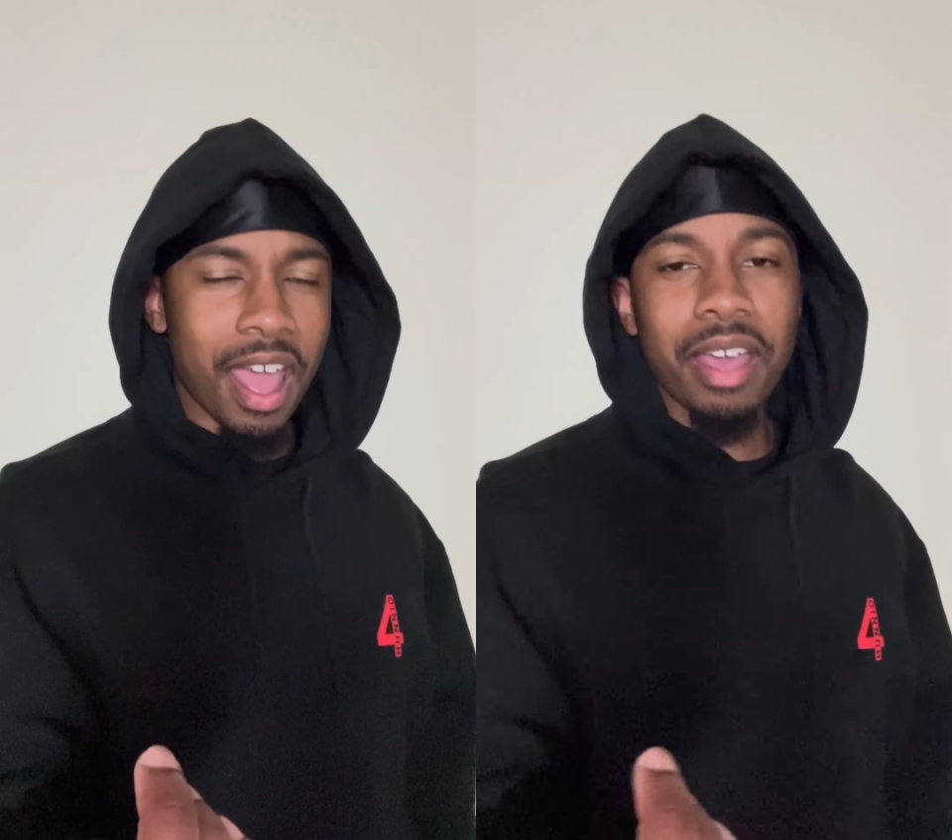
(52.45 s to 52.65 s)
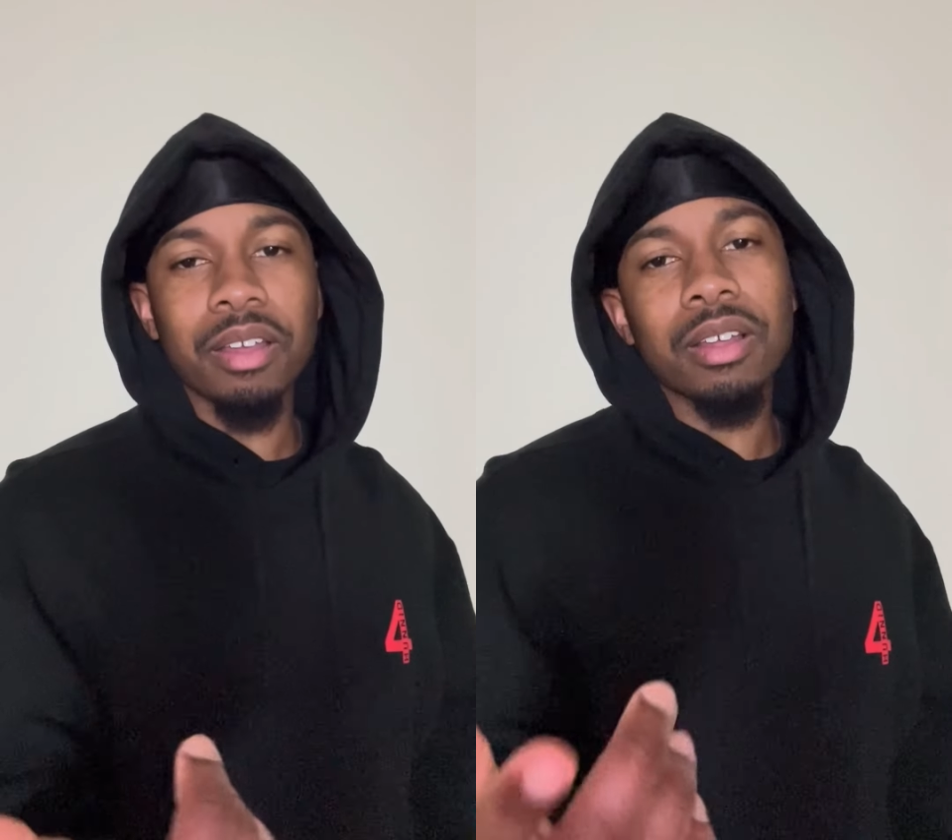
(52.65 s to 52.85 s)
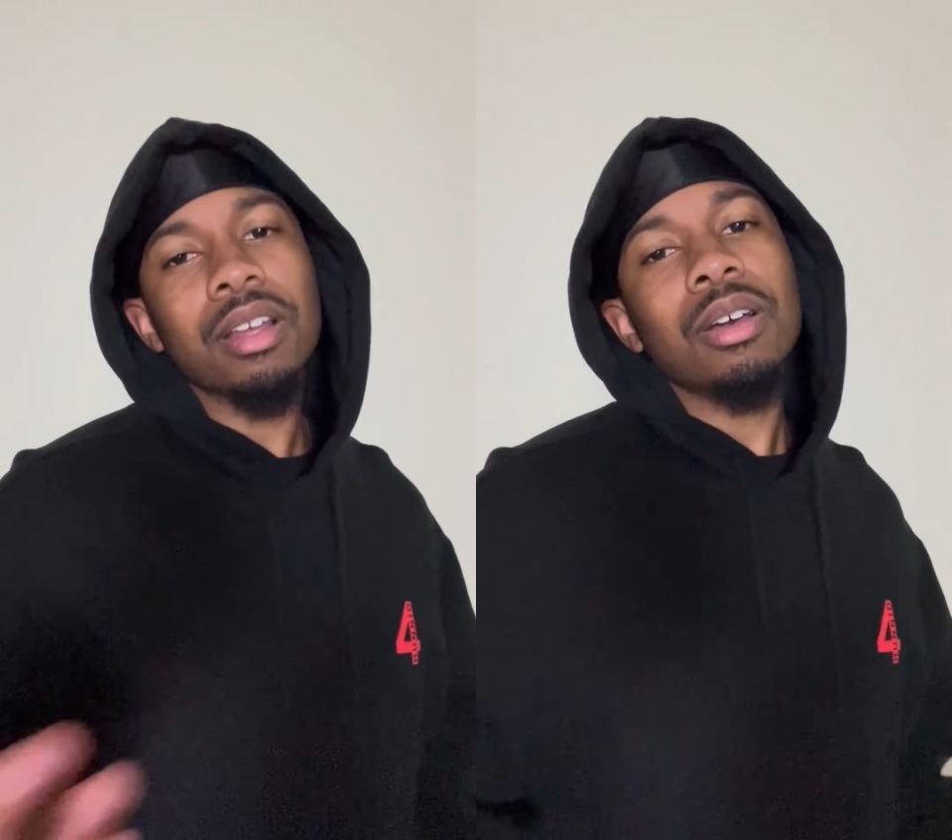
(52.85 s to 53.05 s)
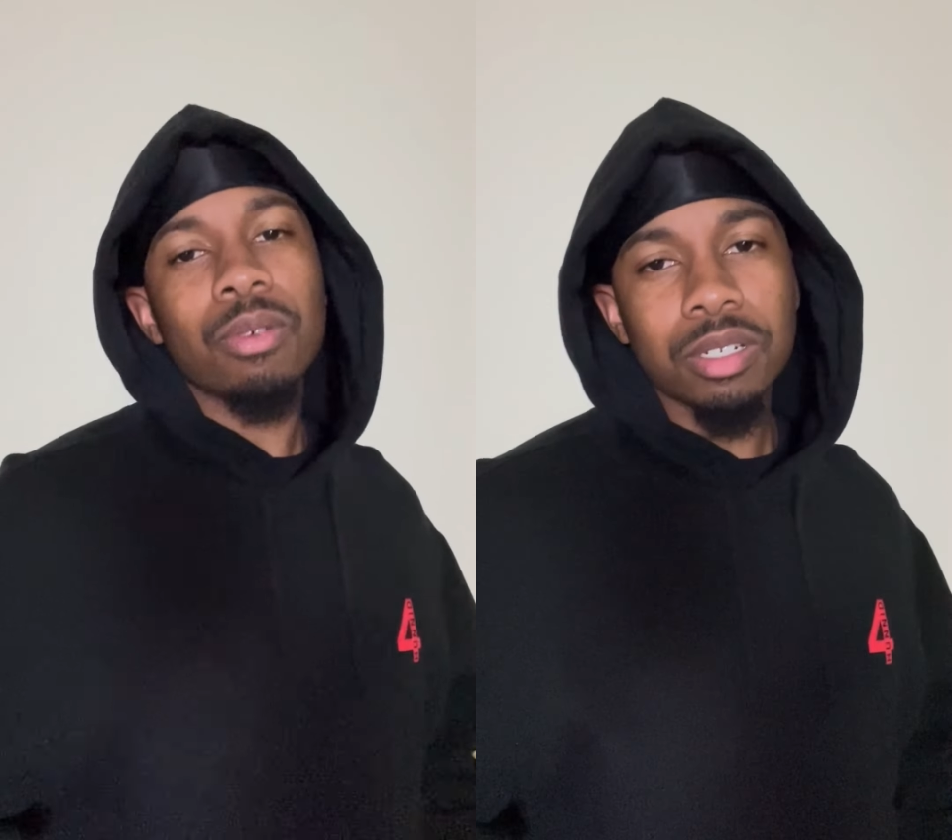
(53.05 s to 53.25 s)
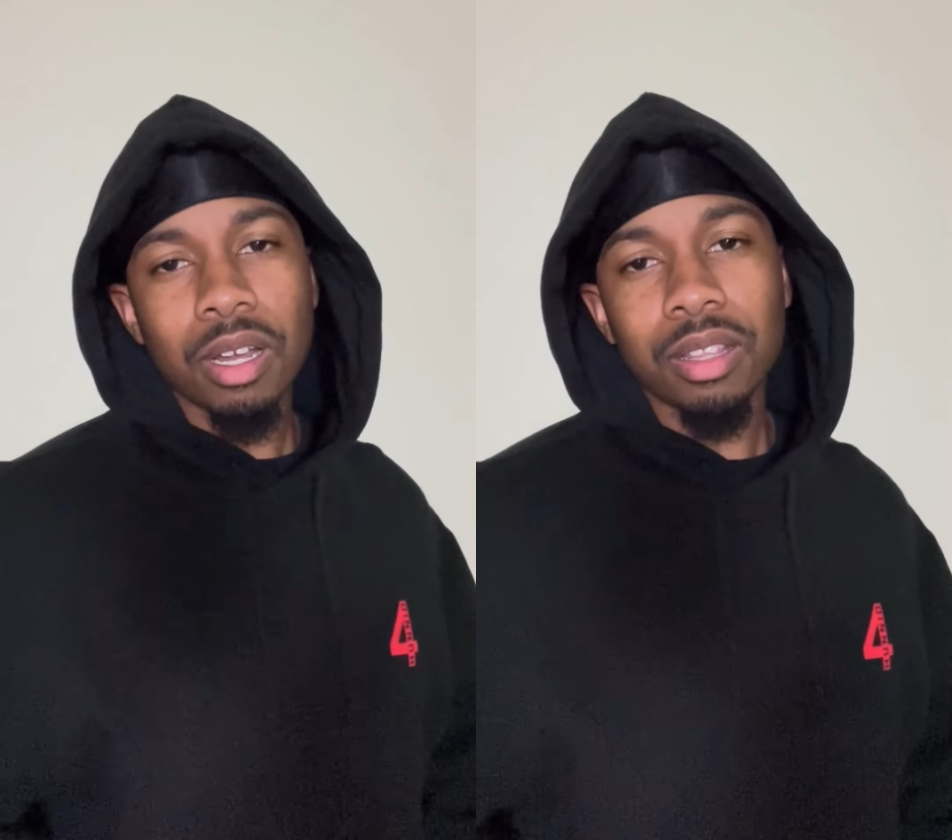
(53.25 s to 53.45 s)
Hey,
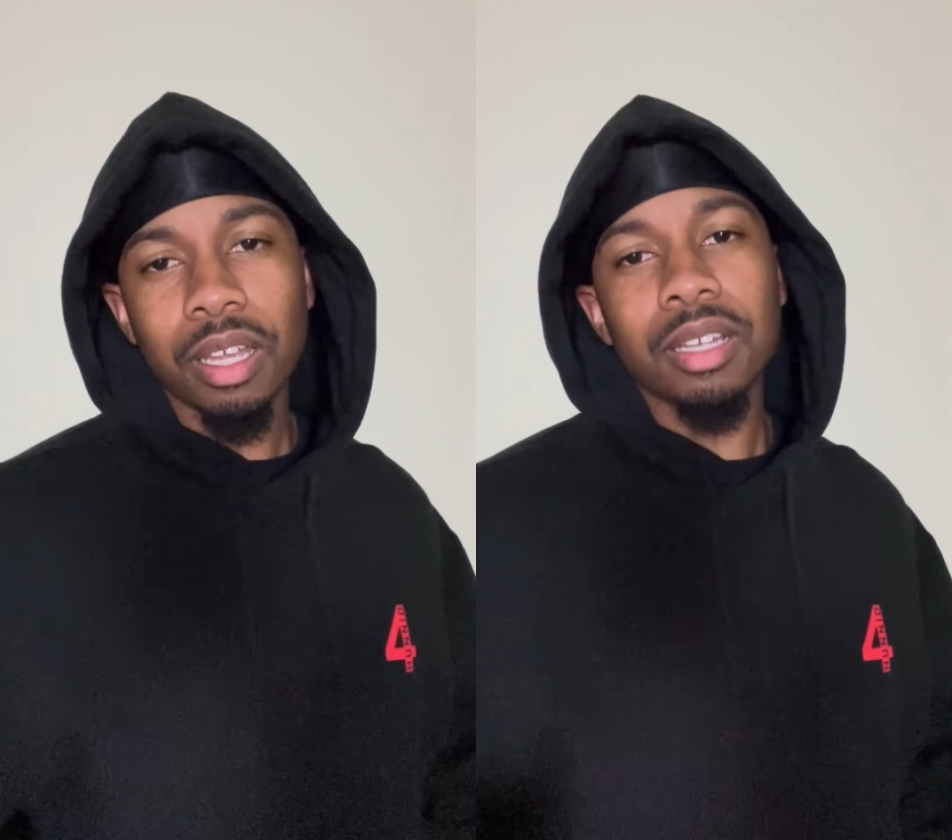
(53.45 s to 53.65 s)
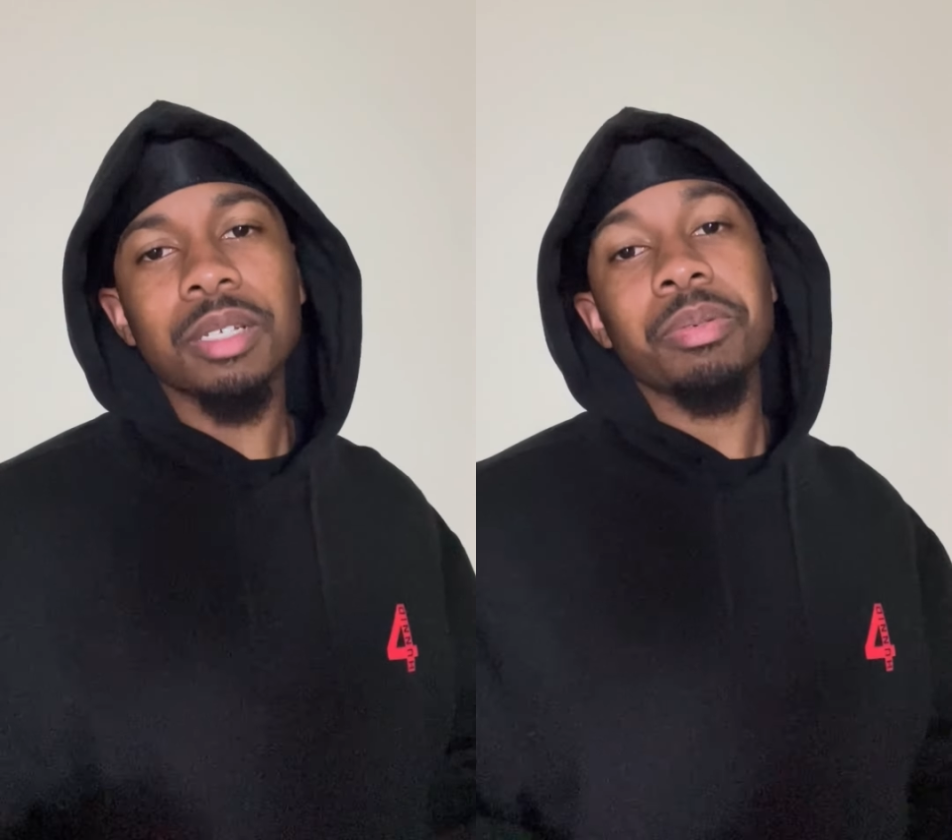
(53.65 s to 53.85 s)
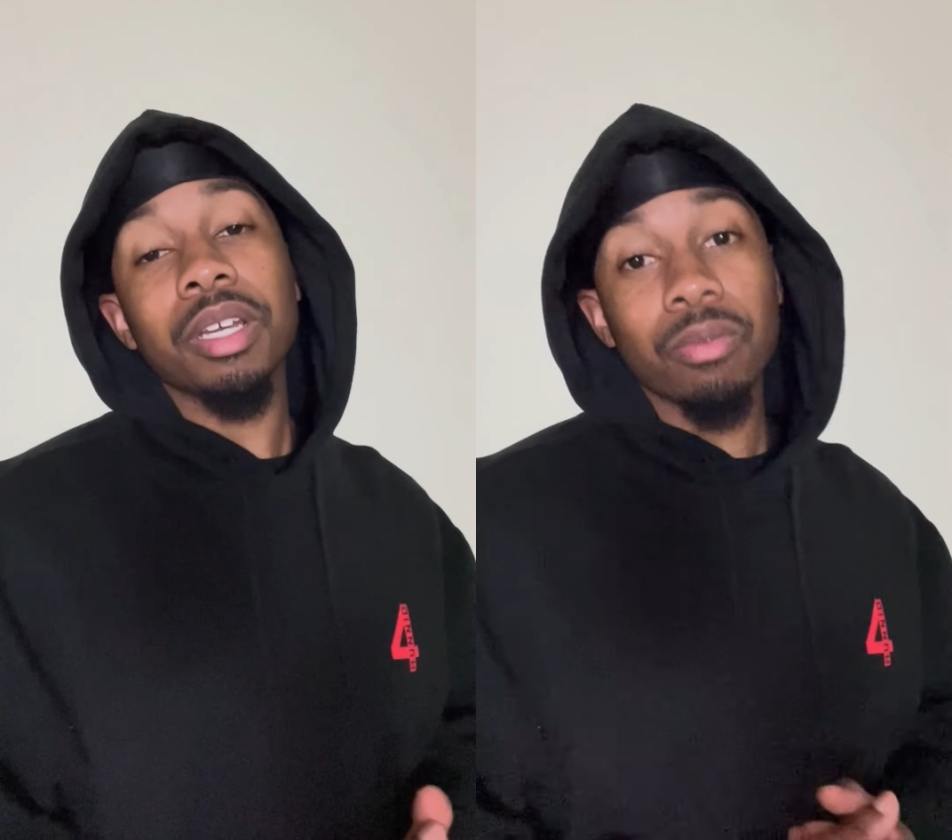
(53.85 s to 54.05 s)
what y'all think he should pick?